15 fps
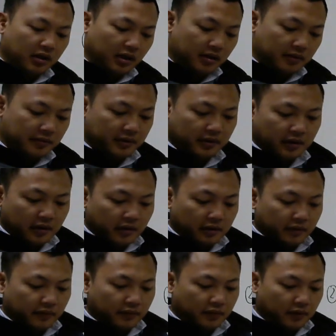curves
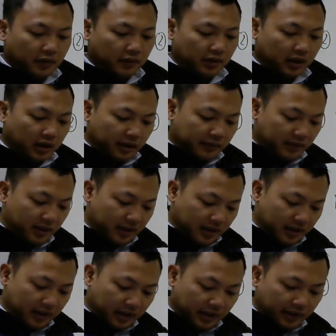for the given
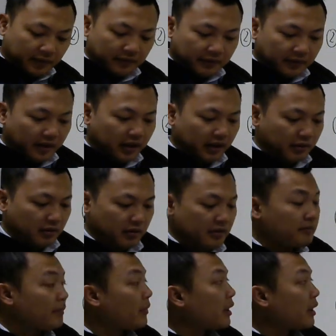c values.